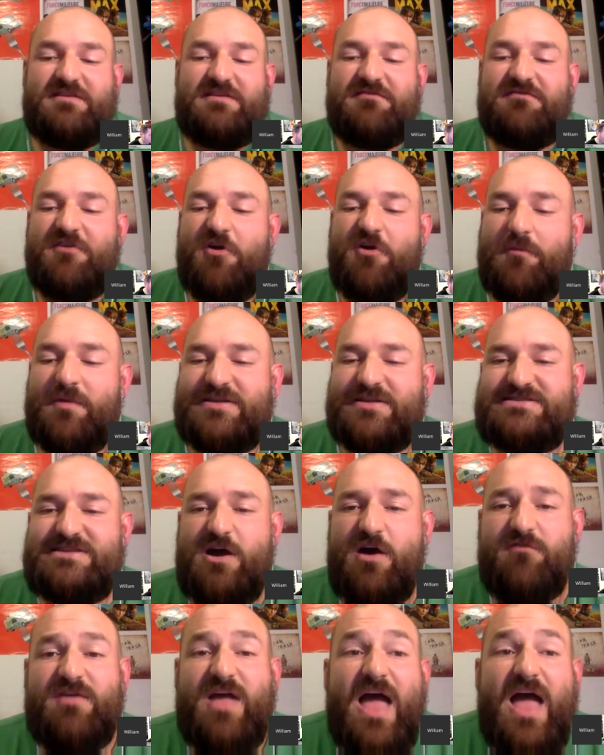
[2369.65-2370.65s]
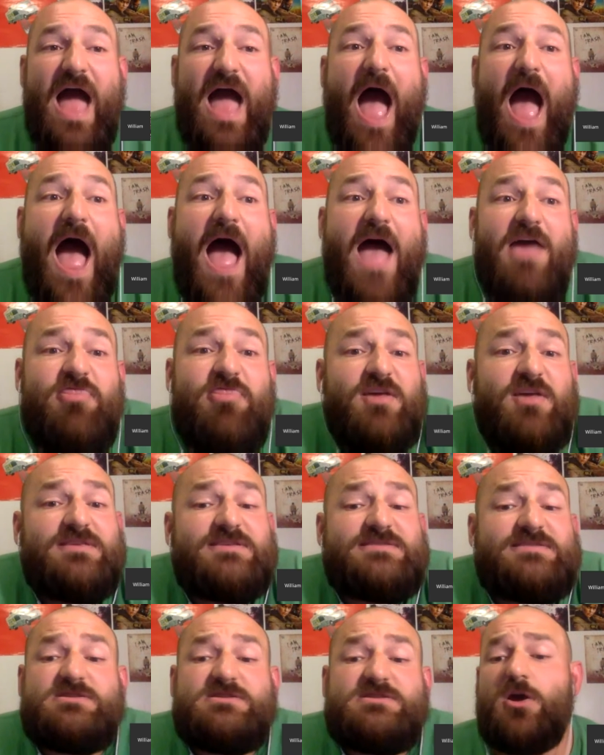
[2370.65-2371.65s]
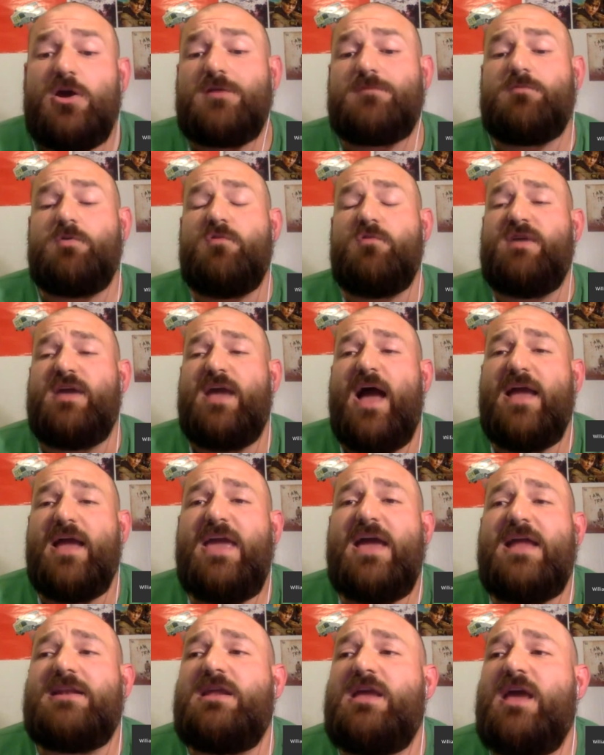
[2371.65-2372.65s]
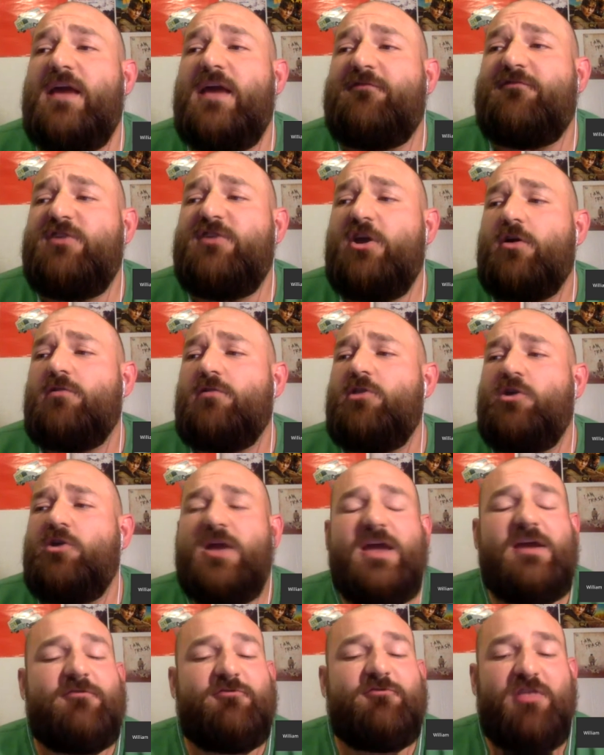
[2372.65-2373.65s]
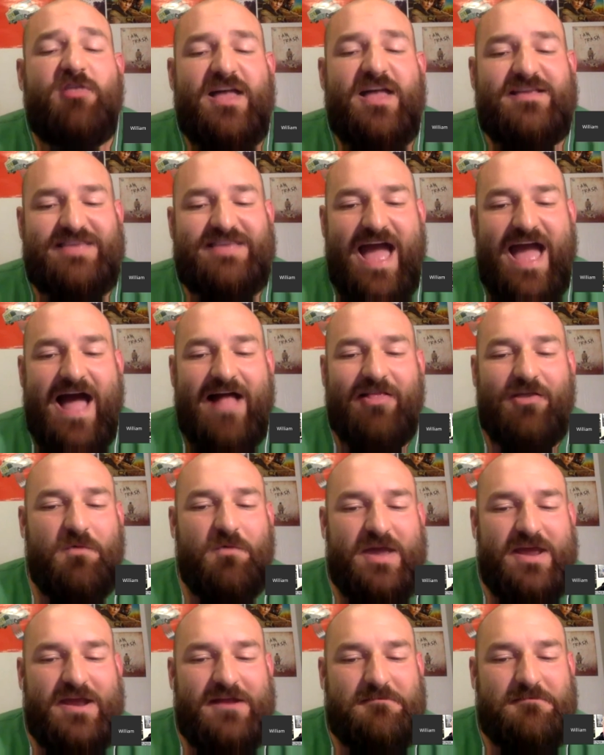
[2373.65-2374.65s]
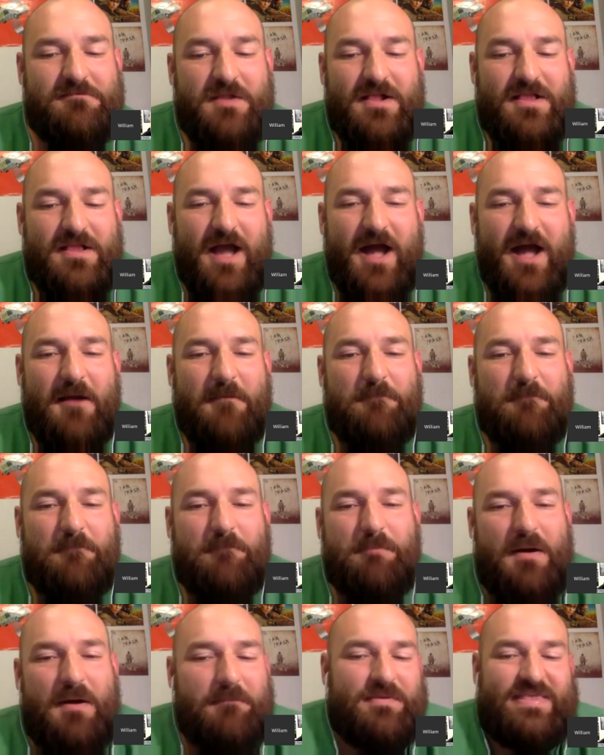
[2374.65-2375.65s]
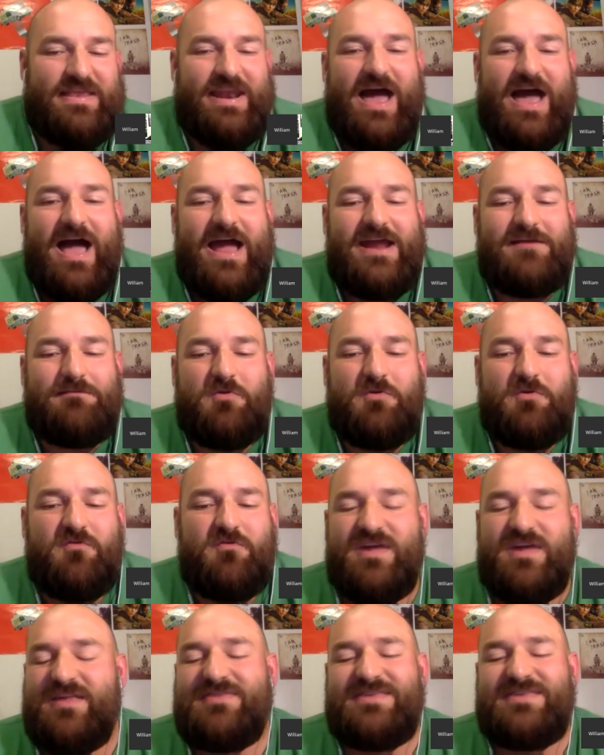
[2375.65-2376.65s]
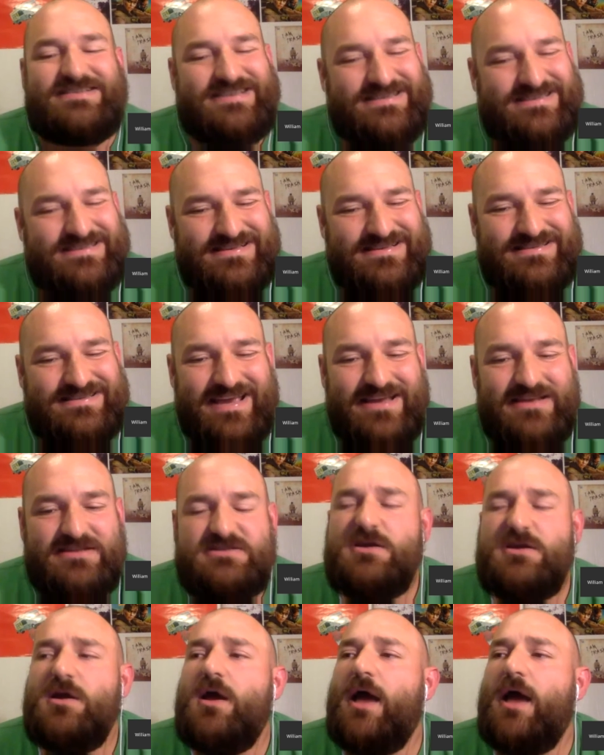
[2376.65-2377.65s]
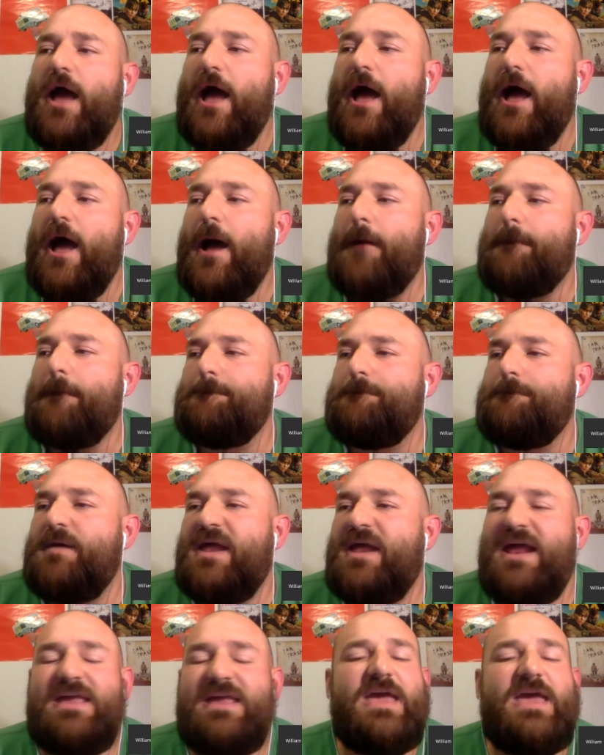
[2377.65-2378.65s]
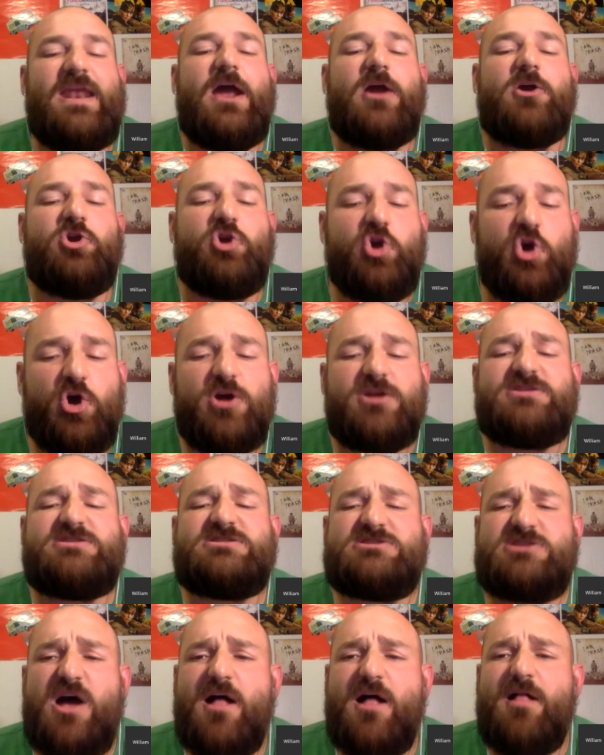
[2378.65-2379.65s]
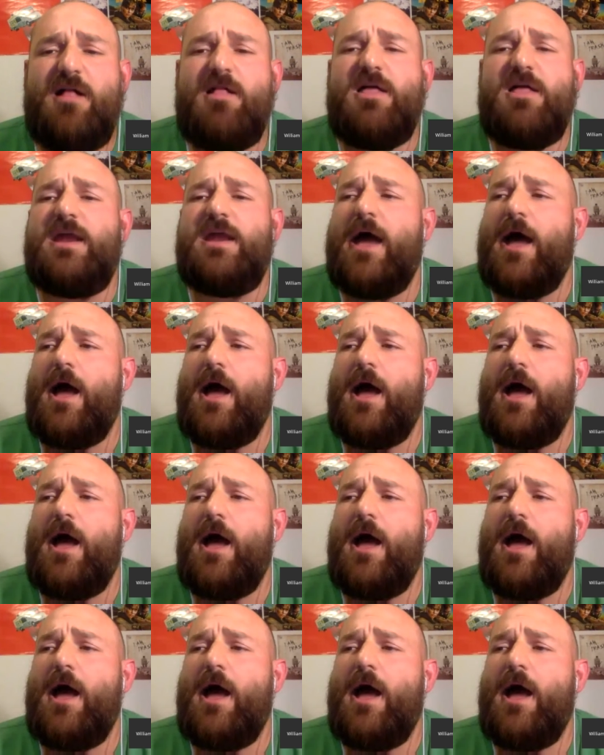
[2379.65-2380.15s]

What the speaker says: in the film itself. I think this is a good movie. Again, if you're looking for like the Halloween bump in the night movie, this isn't it. But again, a good, solid